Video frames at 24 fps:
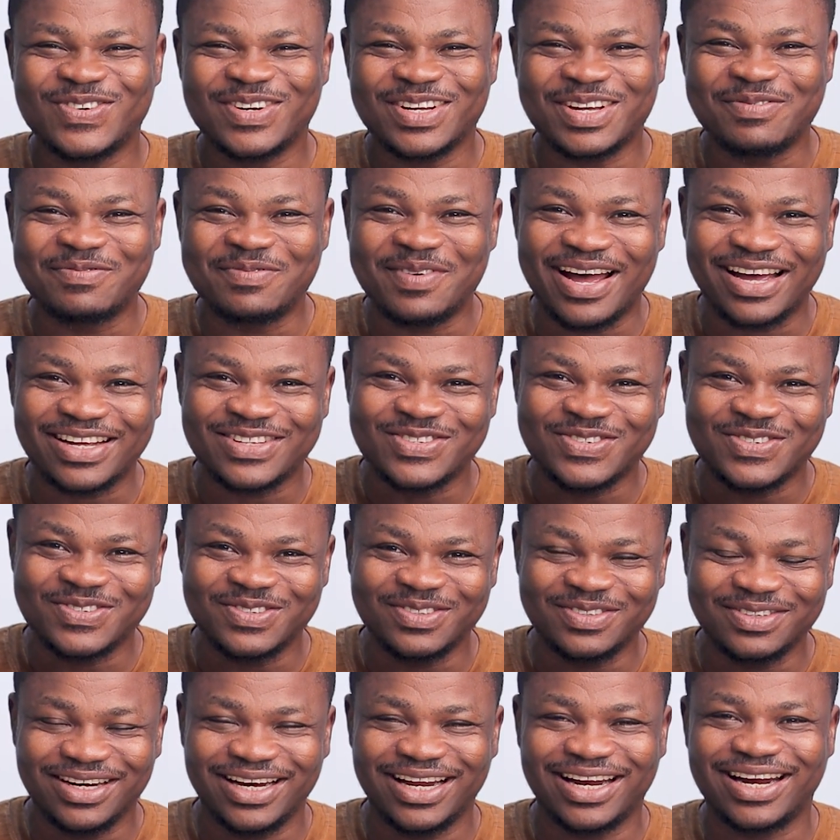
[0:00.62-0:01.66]
welcome back
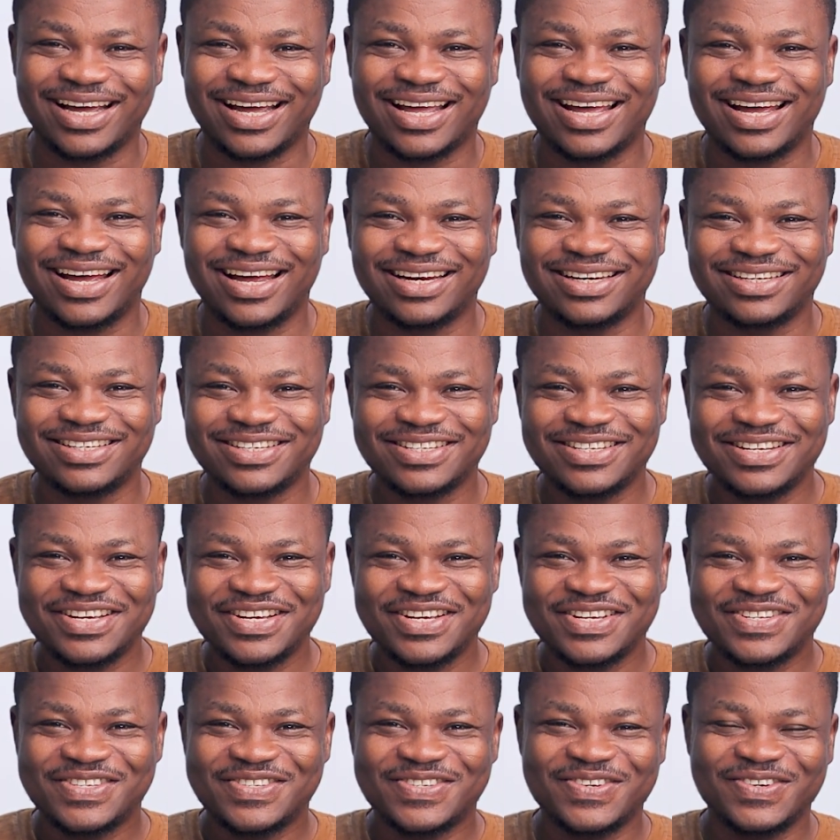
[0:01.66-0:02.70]
to LEARNAKAN.
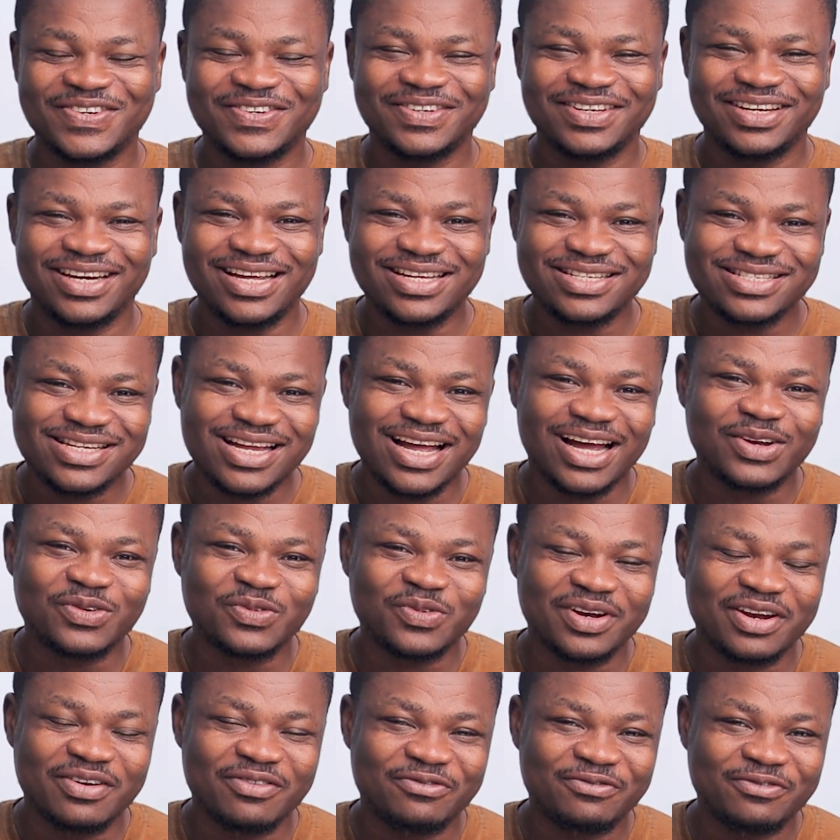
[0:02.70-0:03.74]
So let's start
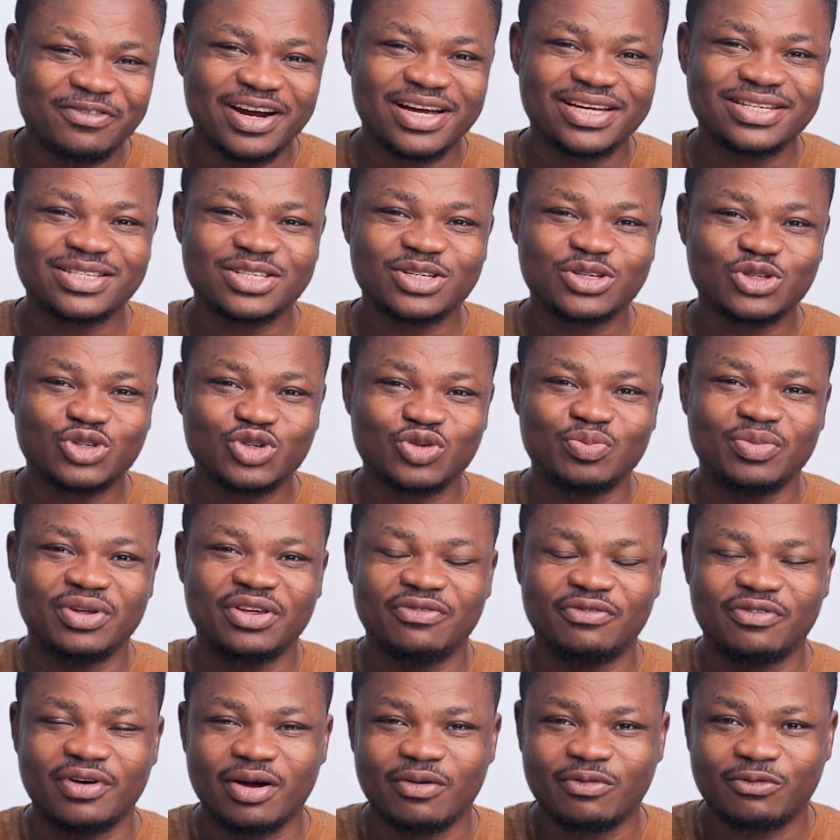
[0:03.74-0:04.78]
with the first to be
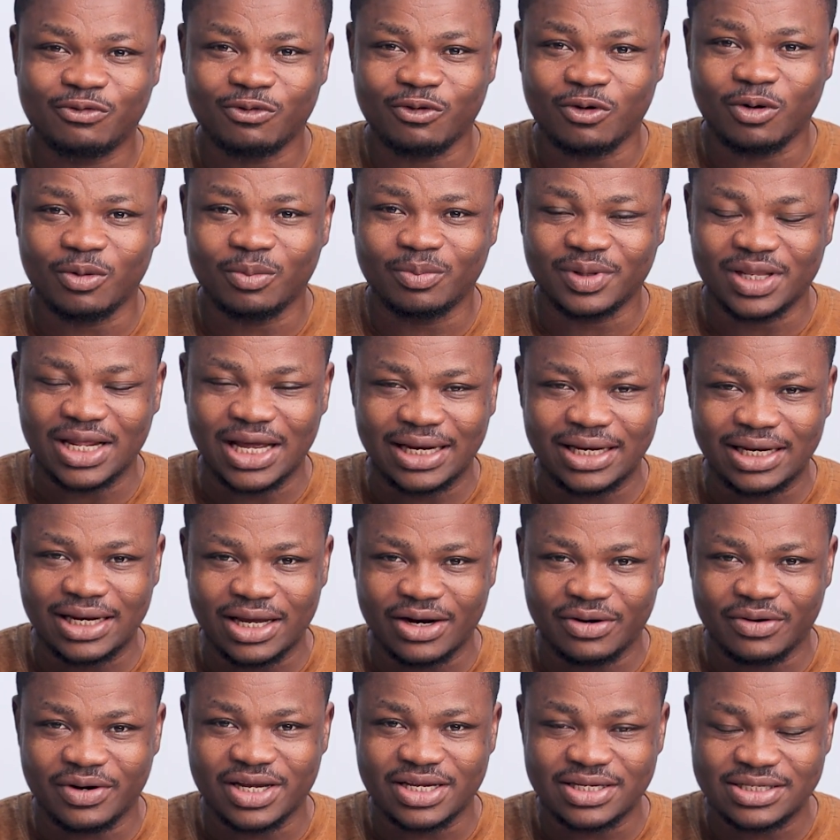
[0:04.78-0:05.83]
verb form that
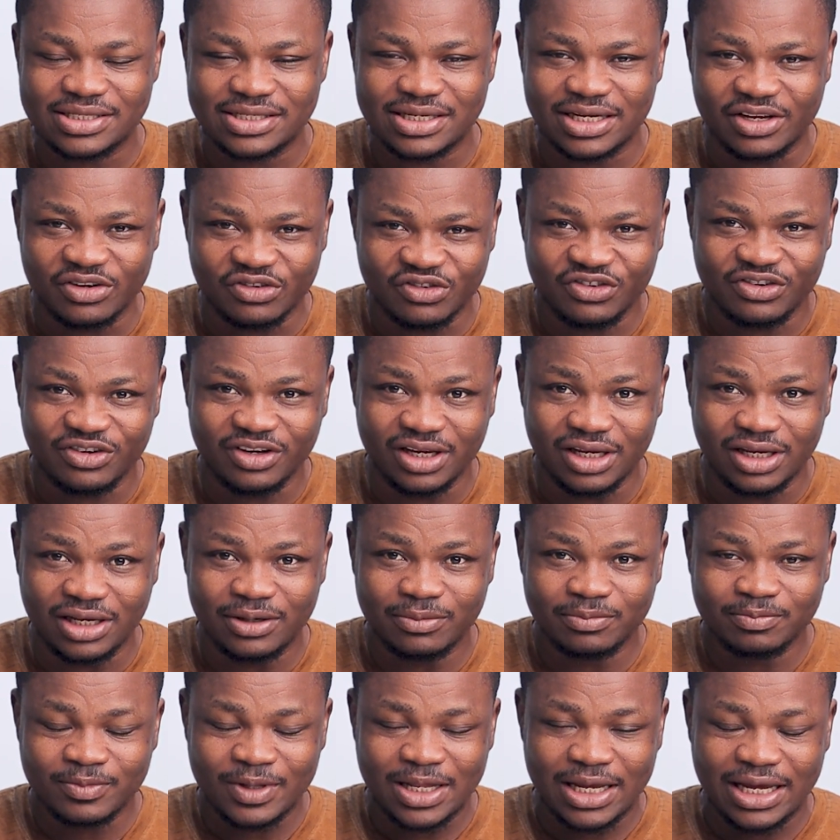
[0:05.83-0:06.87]
there is in
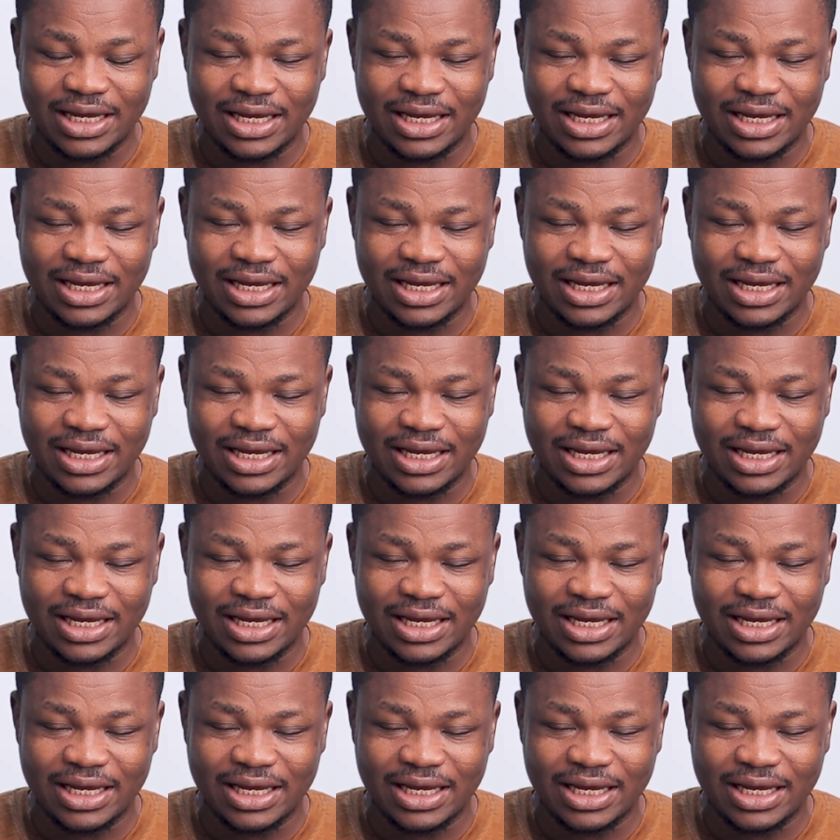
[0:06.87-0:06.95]
Twi,